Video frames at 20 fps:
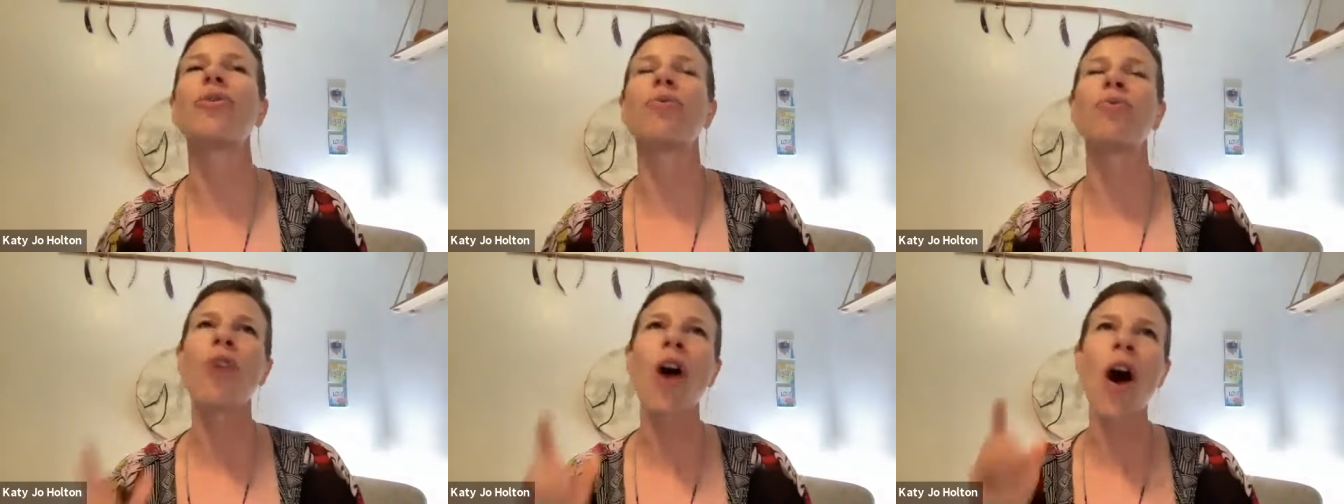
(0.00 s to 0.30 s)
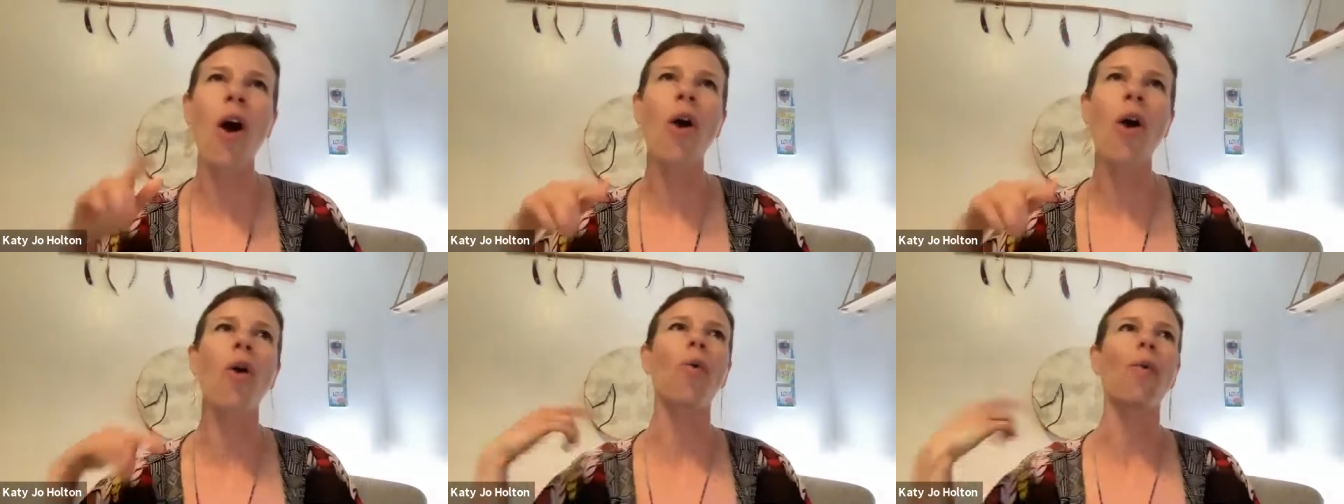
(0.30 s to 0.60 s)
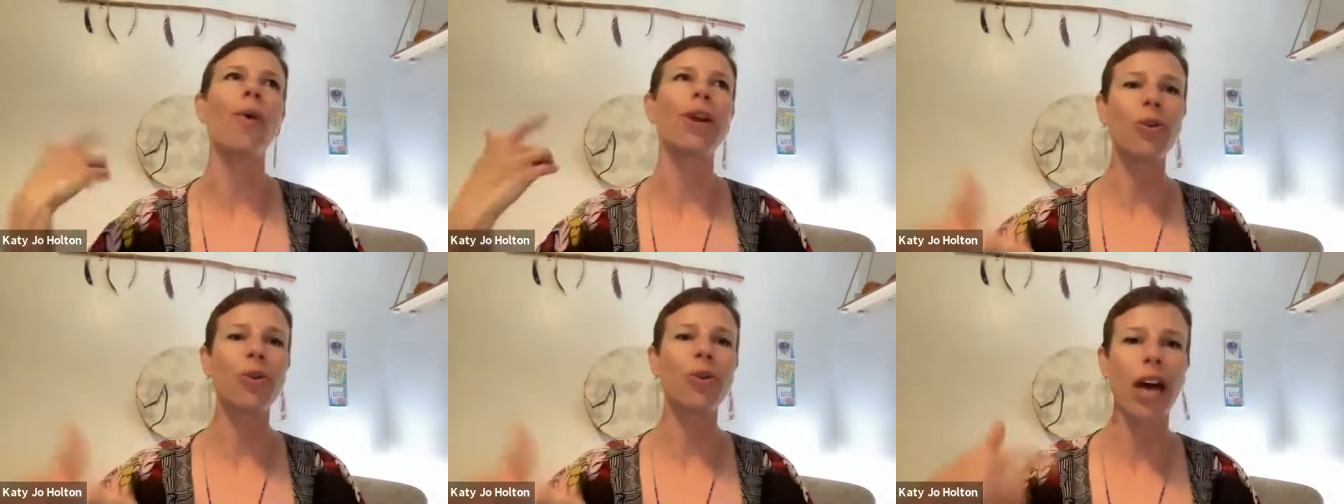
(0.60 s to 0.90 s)
you know
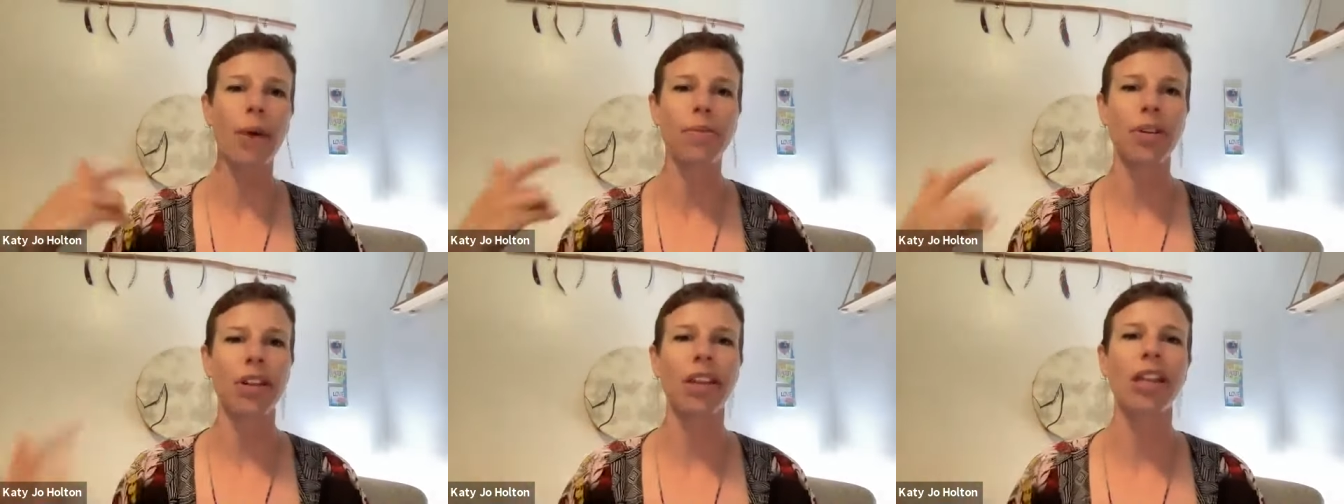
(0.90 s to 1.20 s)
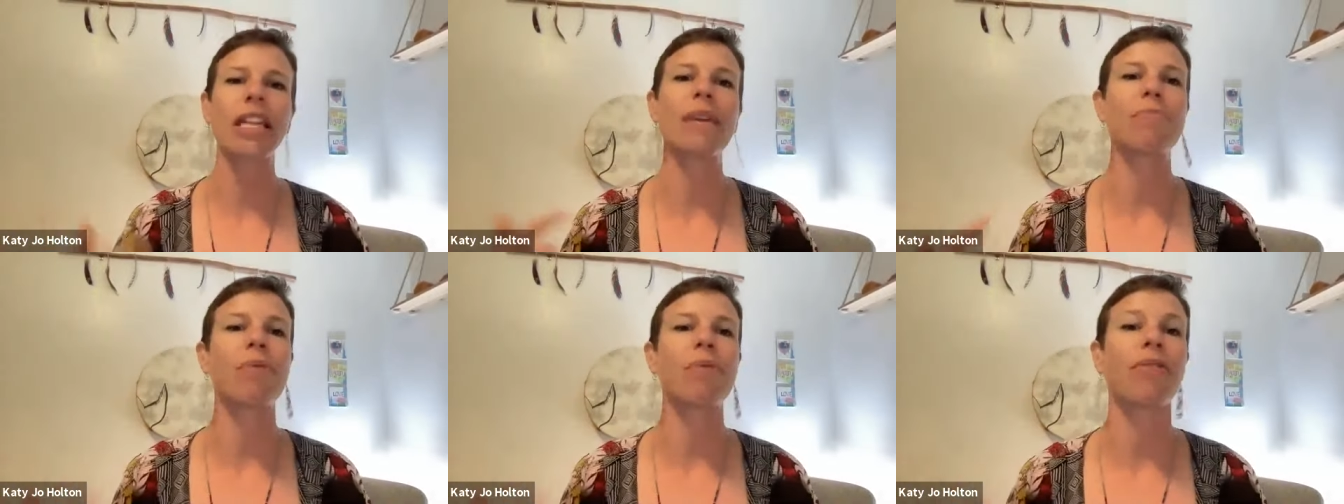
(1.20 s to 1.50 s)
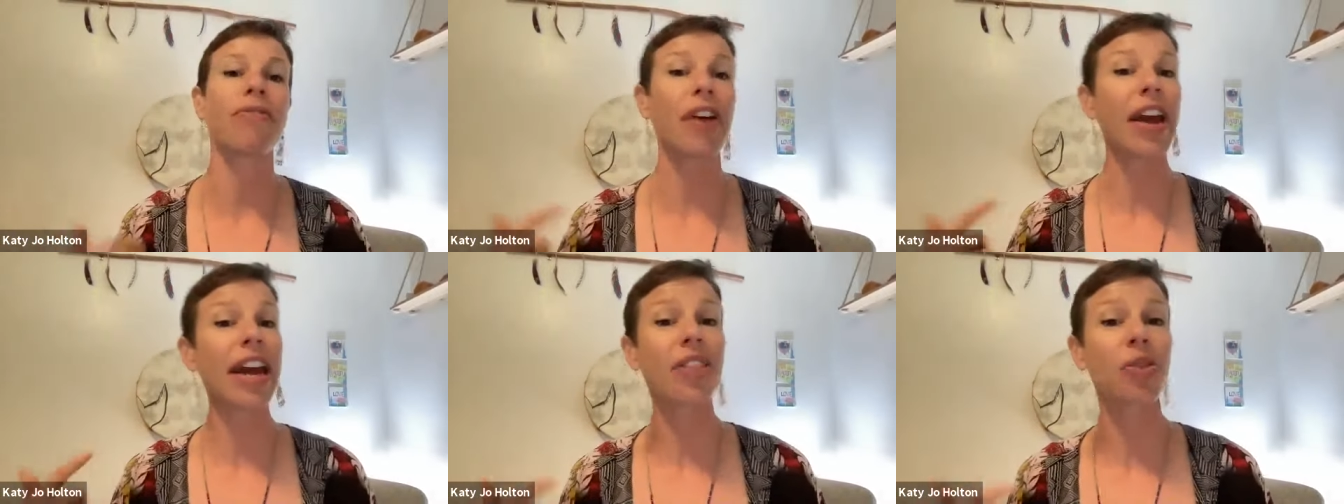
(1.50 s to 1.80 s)
when you come to the leap
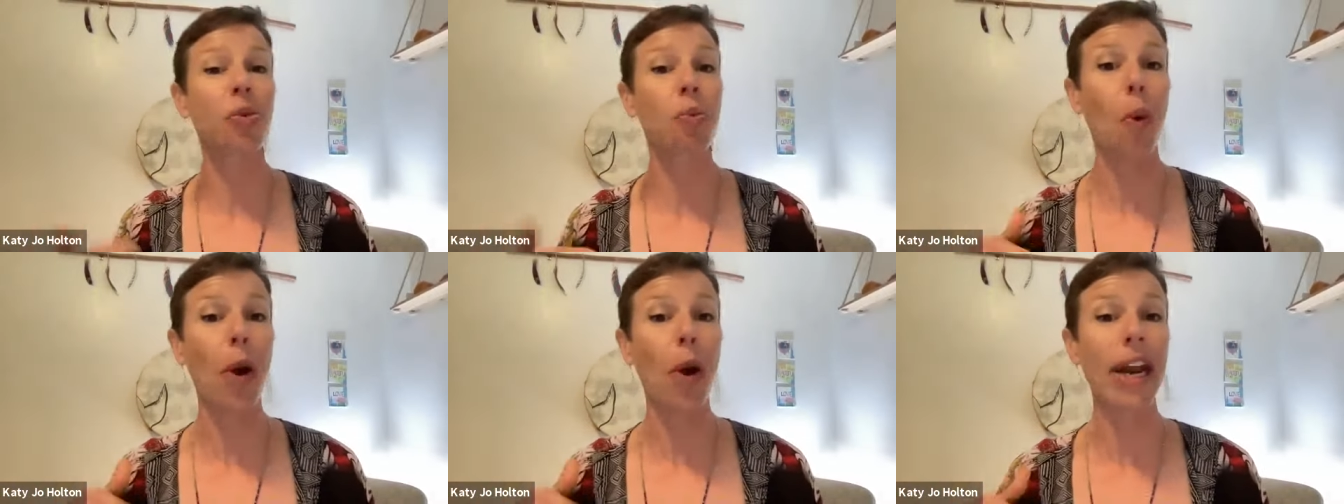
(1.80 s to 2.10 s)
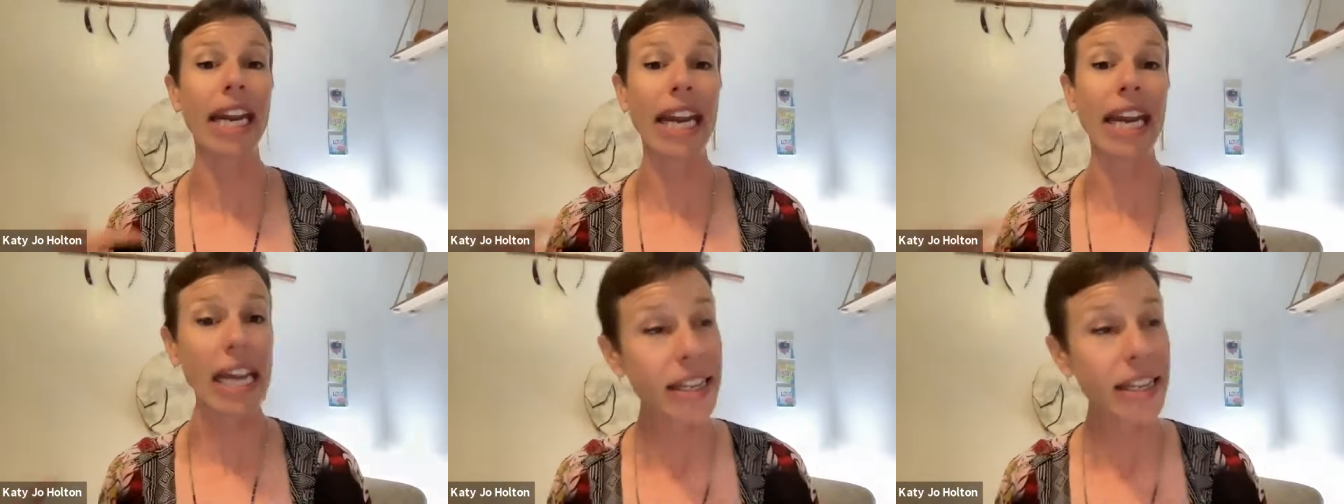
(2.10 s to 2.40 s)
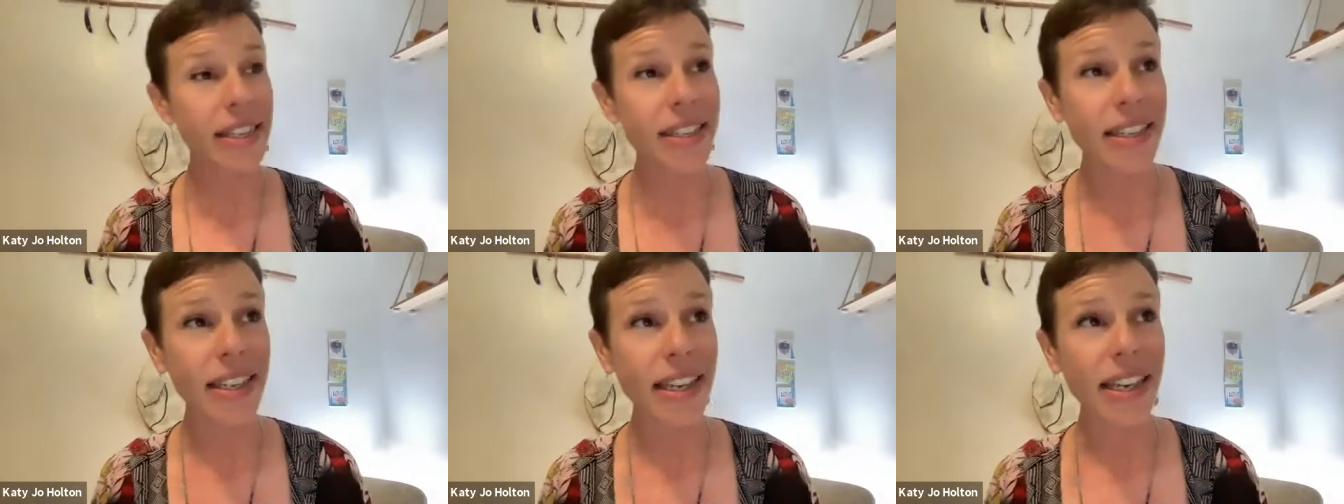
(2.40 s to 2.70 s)
of faith what it
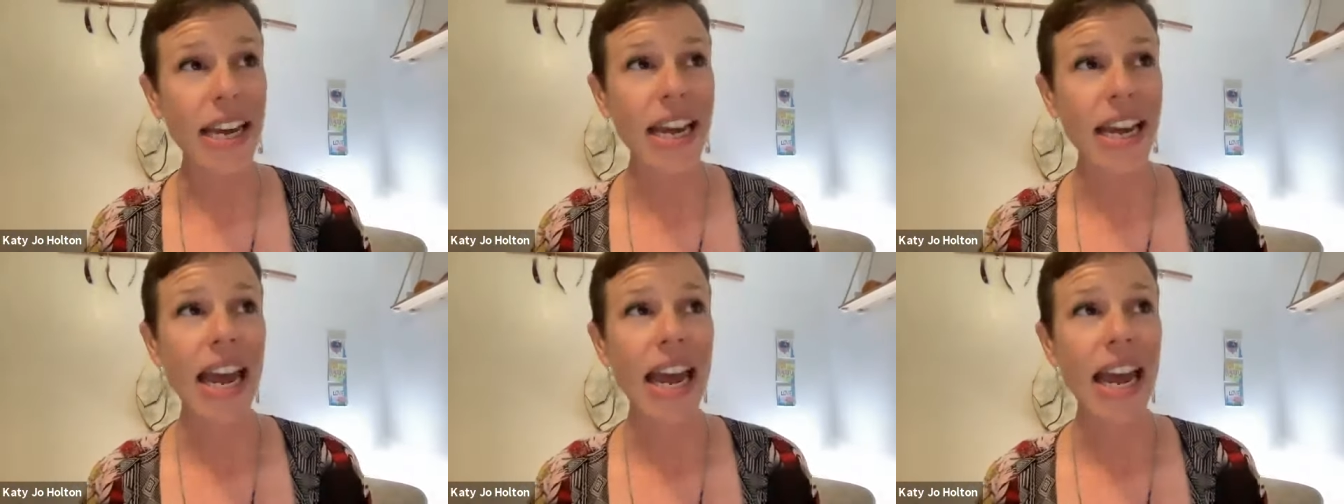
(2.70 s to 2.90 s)
is,